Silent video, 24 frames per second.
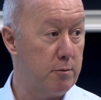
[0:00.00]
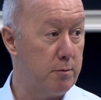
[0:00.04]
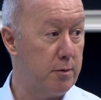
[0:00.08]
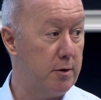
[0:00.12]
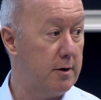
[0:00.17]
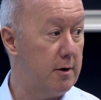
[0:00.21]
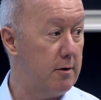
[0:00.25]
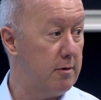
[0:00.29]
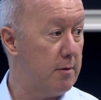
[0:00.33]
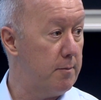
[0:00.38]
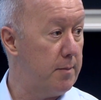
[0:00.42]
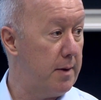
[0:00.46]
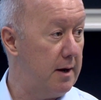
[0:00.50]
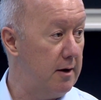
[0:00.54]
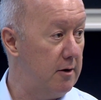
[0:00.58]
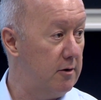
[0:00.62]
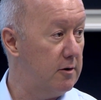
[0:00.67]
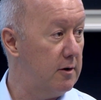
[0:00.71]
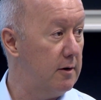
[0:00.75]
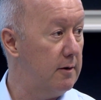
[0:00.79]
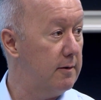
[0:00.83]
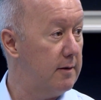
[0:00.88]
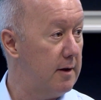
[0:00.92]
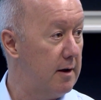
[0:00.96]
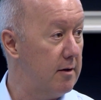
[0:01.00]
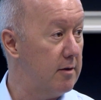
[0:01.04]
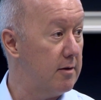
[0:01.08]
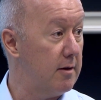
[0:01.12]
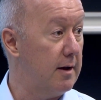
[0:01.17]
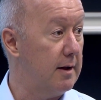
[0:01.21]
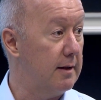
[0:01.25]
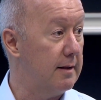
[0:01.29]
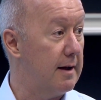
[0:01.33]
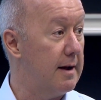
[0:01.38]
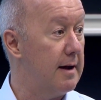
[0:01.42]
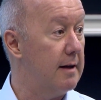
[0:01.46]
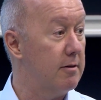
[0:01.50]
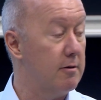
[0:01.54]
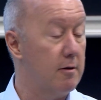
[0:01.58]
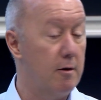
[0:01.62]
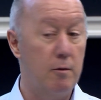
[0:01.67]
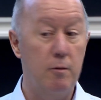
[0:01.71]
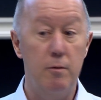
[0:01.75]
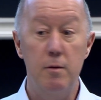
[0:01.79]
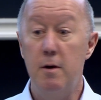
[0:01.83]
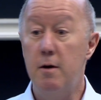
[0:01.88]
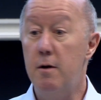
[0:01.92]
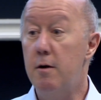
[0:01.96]
participation, things like that.
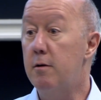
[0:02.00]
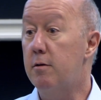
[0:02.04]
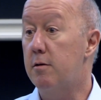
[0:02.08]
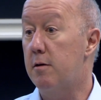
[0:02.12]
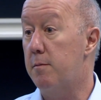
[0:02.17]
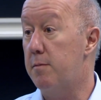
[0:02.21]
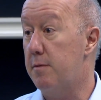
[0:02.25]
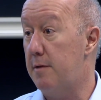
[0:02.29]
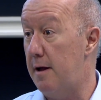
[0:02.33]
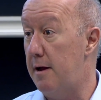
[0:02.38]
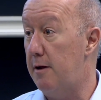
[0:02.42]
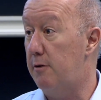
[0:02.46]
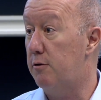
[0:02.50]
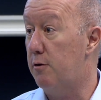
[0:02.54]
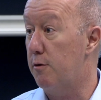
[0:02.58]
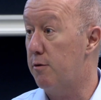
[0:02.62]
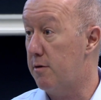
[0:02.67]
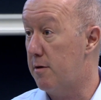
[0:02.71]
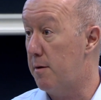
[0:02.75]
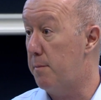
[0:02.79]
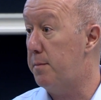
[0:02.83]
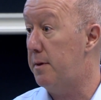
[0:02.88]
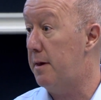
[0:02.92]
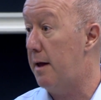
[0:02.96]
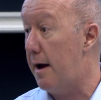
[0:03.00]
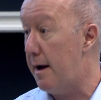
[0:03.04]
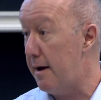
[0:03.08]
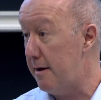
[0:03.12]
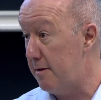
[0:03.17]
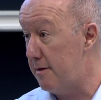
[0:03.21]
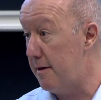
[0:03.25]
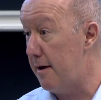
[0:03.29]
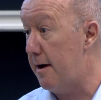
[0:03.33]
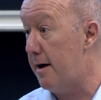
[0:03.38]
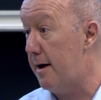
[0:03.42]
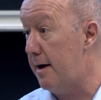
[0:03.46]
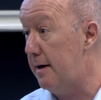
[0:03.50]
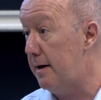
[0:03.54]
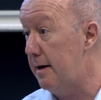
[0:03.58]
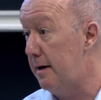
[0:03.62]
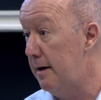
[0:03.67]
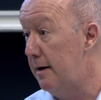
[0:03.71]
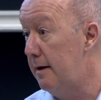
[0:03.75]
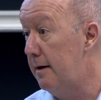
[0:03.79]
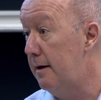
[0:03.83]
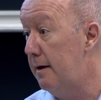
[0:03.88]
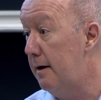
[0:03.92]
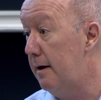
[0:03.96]
So substantial supply side
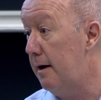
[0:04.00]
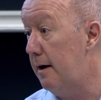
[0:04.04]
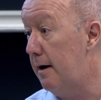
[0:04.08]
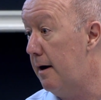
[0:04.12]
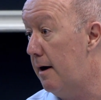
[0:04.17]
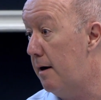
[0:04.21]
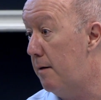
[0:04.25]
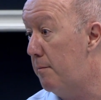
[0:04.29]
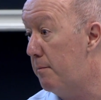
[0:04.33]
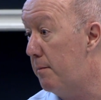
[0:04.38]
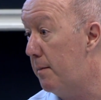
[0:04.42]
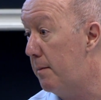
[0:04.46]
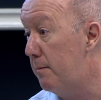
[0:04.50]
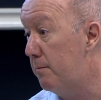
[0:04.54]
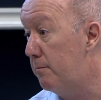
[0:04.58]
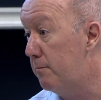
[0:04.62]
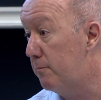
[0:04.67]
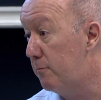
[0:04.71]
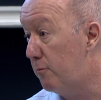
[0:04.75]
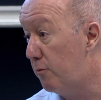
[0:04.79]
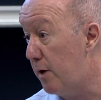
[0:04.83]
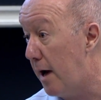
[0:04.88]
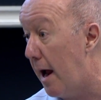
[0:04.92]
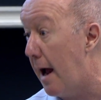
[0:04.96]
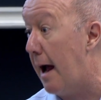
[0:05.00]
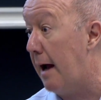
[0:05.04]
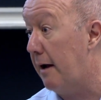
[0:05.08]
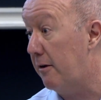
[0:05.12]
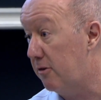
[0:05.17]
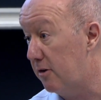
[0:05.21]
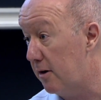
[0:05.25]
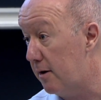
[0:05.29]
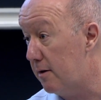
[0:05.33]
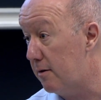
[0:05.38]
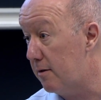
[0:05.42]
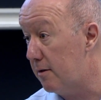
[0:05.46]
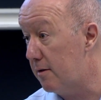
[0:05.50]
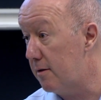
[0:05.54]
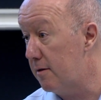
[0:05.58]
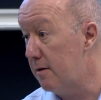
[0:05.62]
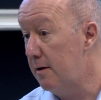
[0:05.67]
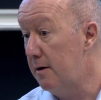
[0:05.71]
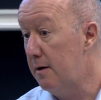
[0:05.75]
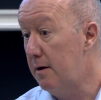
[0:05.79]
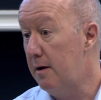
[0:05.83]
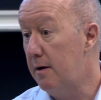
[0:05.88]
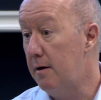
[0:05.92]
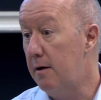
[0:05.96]
um, reactions
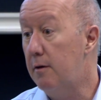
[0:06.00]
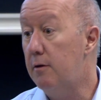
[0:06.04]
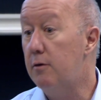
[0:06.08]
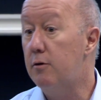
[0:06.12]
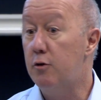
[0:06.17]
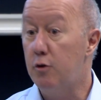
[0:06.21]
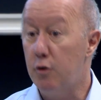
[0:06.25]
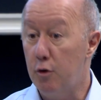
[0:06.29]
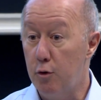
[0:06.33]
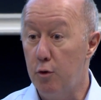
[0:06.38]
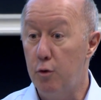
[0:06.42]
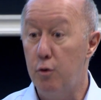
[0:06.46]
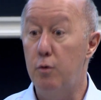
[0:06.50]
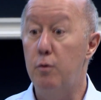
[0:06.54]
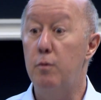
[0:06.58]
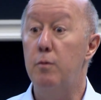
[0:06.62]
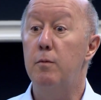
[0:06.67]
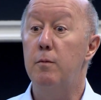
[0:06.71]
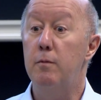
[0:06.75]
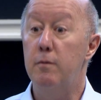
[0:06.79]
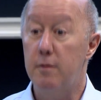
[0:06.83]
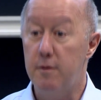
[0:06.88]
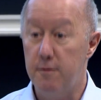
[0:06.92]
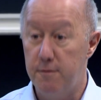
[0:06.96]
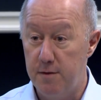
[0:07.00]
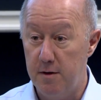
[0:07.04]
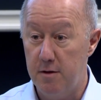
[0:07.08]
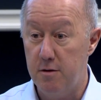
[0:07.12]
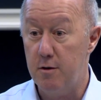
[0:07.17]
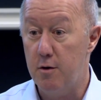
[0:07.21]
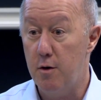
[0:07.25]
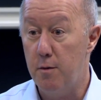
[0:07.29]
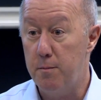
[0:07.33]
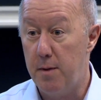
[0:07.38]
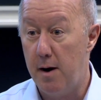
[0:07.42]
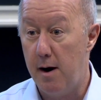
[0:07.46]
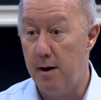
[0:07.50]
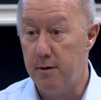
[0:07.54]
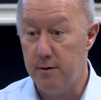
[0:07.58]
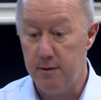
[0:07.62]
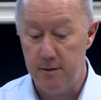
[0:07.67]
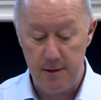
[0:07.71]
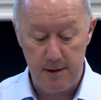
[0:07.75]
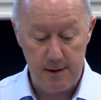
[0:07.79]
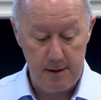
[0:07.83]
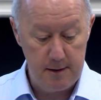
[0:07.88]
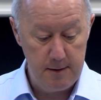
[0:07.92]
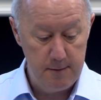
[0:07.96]
to the fiscal
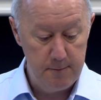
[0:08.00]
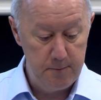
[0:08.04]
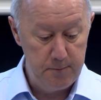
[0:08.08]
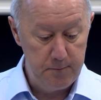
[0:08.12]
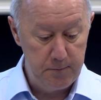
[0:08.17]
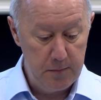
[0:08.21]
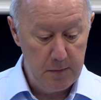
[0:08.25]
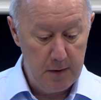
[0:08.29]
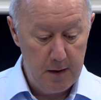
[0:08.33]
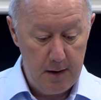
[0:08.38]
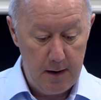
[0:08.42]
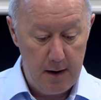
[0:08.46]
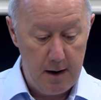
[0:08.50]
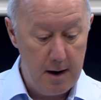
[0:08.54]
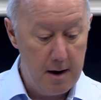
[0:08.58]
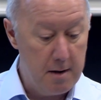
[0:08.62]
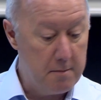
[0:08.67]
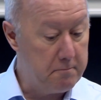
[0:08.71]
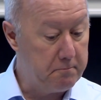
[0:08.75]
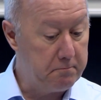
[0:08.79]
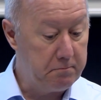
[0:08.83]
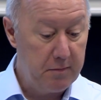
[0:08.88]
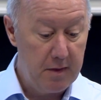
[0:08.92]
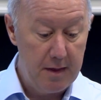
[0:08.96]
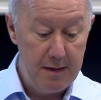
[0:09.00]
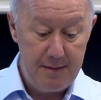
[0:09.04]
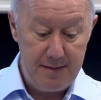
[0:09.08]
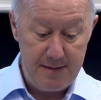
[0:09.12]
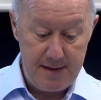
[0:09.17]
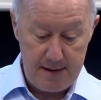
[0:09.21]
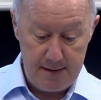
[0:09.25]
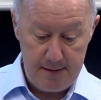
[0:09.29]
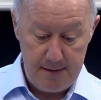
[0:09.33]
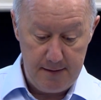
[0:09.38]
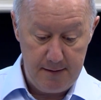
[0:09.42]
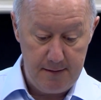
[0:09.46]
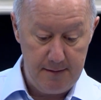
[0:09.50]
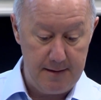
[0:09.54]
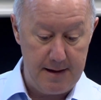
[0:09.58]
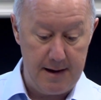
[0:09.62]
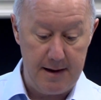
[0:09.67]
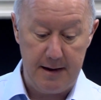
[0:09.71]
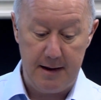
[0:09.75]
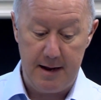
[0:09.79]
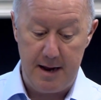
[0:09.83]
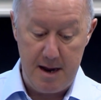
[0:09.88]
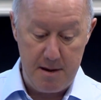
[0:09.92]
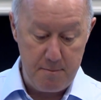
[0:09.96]
policy. Um, that,
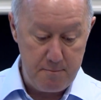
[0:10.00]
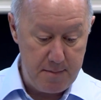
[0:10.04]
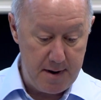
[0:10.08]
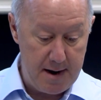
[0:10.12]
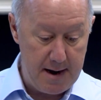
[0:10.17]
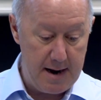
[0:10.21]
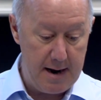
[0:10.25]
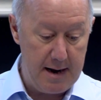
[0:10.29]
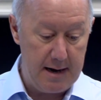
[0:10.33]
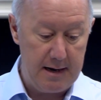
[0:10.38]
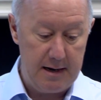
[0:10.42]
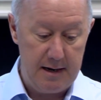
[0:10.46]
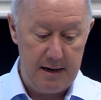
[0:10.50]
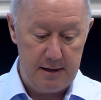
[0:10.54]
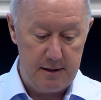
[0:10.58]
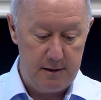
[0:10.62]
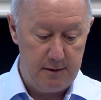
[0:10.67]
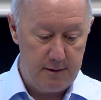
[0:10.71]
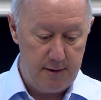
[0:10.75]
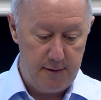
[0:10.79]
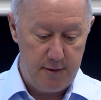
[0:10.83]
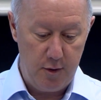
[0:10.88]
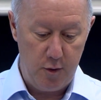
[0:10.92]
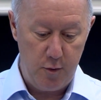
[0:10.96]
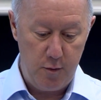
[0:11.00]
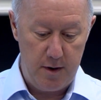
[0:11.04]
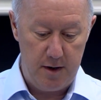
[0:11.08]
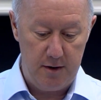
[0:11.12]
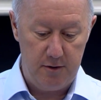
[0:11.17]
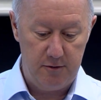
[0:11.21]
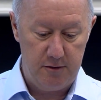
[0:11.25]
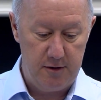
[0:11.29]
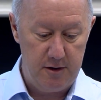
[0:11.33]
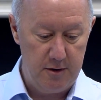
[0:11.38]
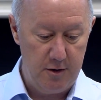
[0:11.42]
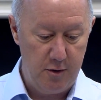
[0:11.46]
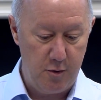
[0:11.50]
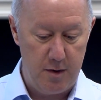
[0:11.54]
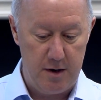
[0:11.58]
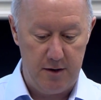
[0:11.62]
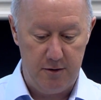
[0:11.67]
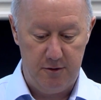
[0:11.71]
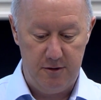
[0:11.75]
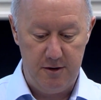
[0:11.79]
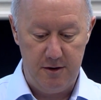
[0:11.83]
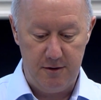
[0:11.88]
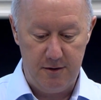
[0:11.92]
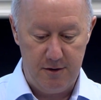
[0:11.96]
that came back in another question,
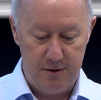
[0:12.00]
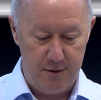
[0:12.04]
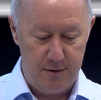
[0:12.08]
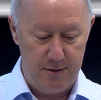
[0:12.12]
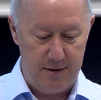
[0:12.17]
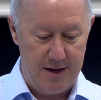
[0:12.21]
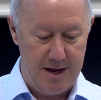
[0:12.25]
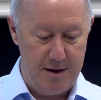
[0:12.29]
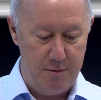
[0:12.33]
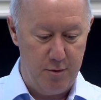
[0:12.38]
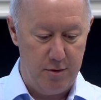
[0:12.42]
question, so it, came,